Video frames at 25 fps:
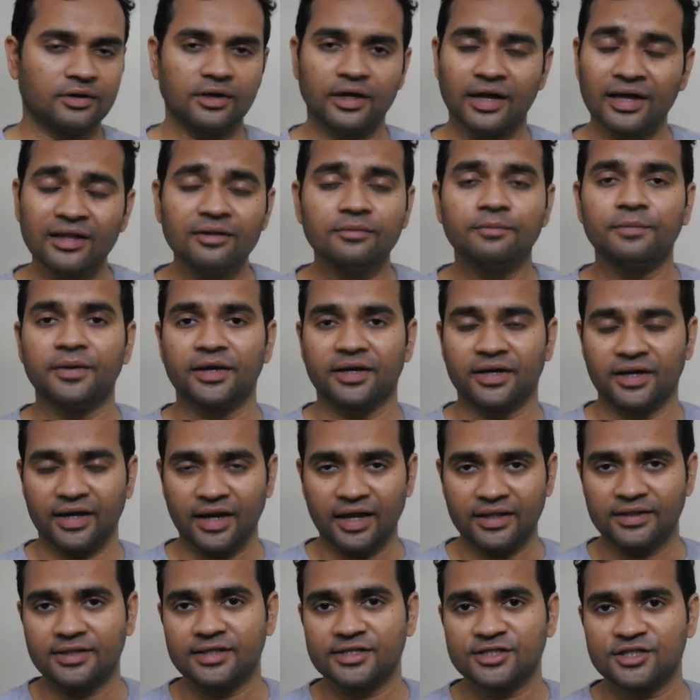helping
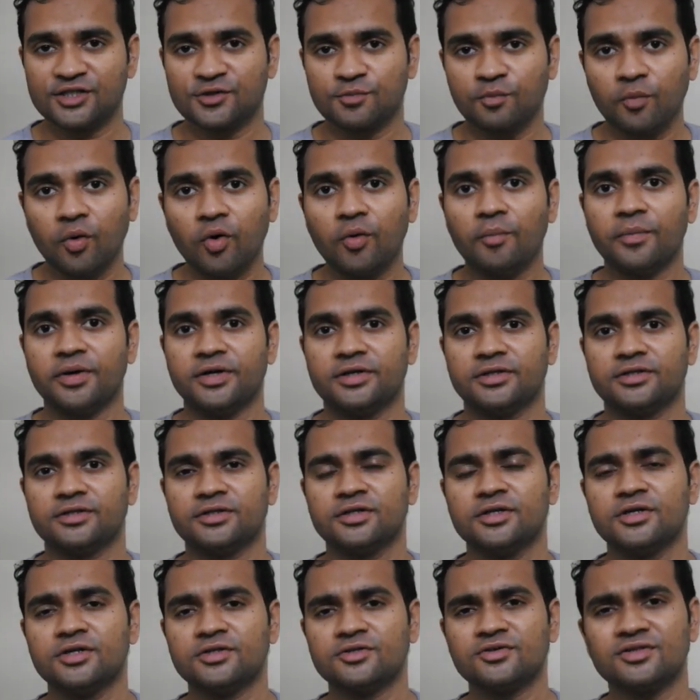at this moment.
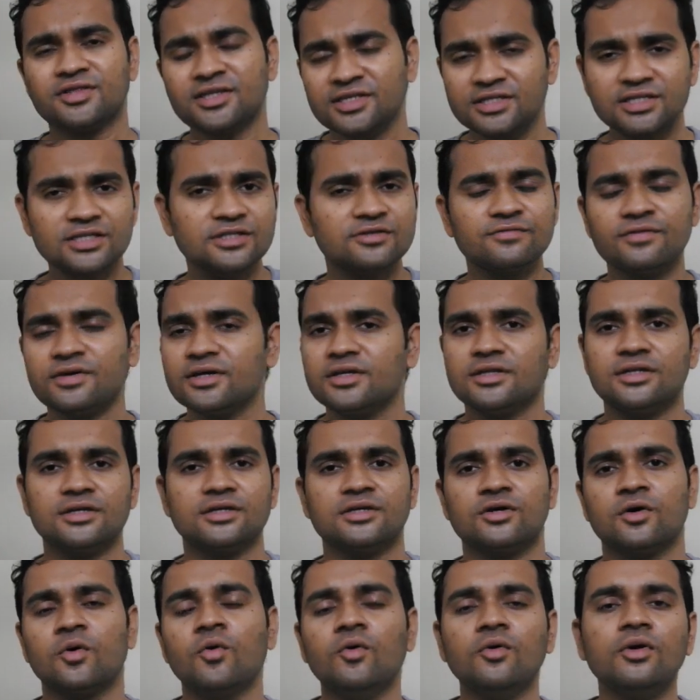So this is where
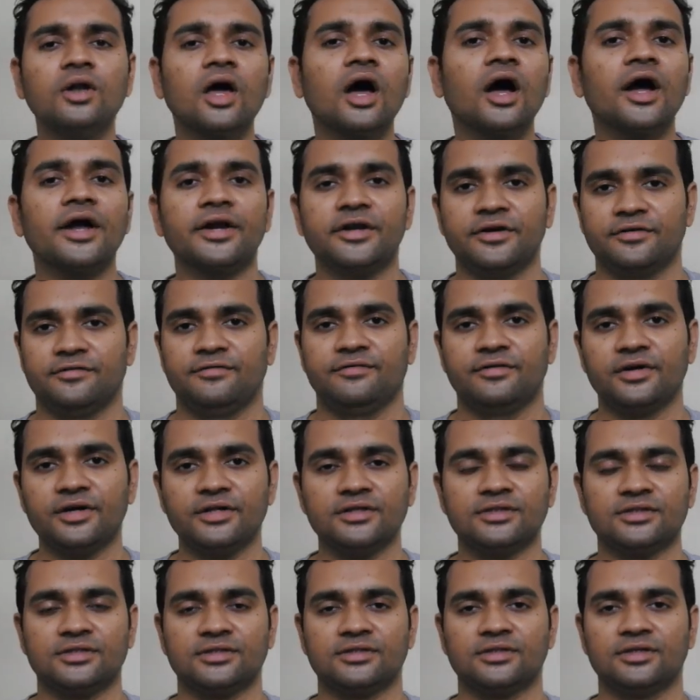the whole idea
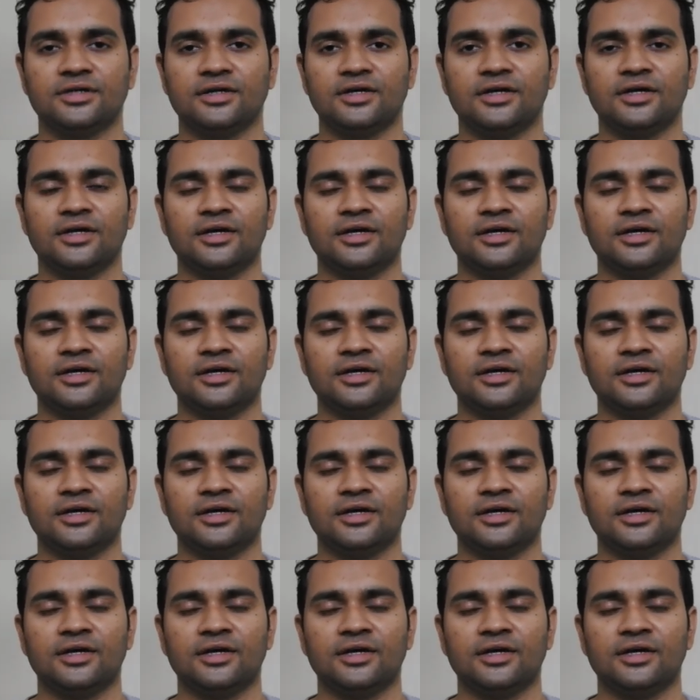fails.